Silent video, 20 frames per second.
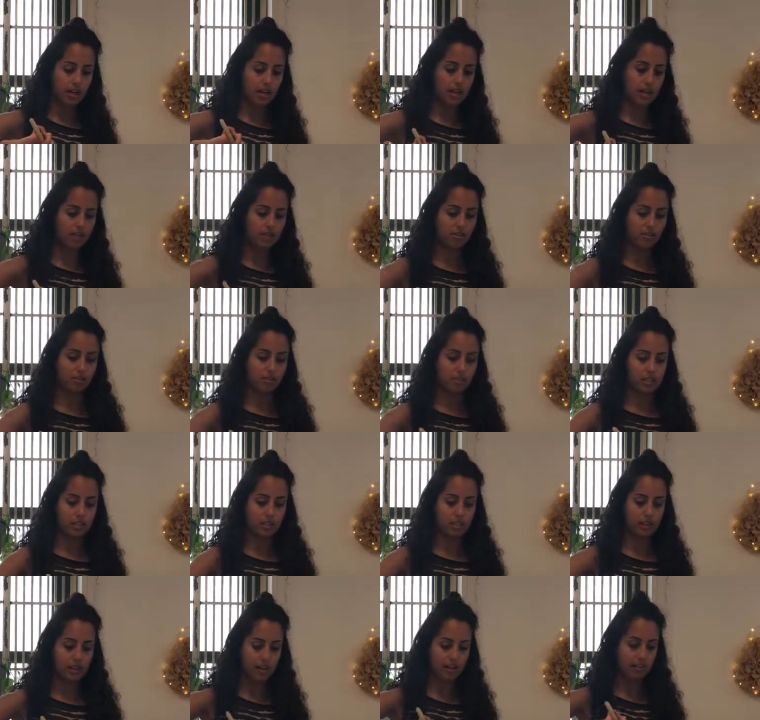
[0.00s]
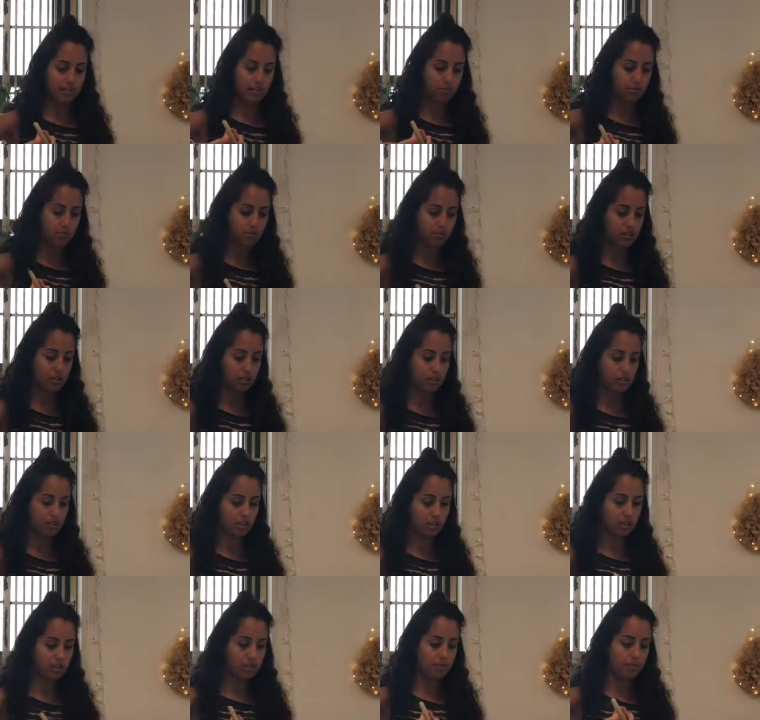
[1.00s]
add those in, and then we'll cook
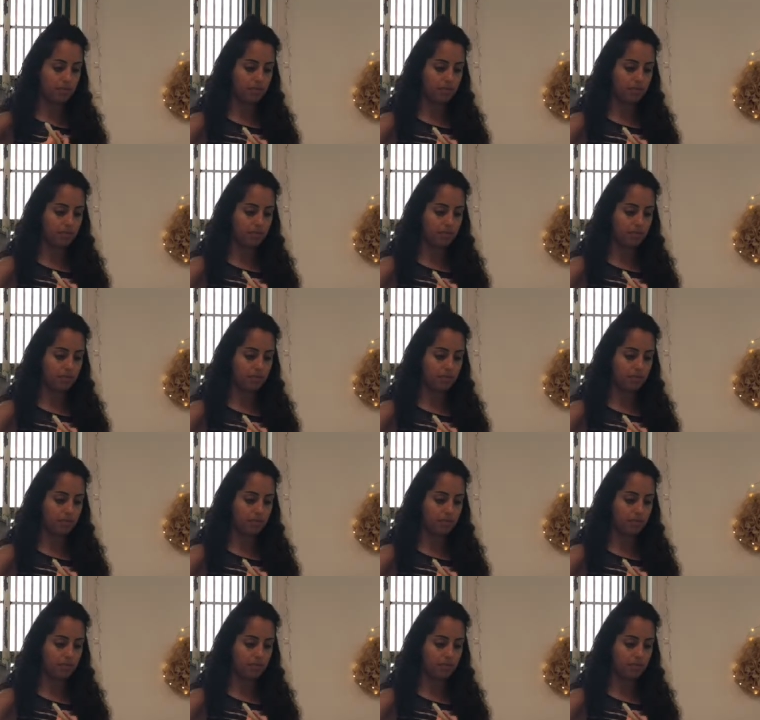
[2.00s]
the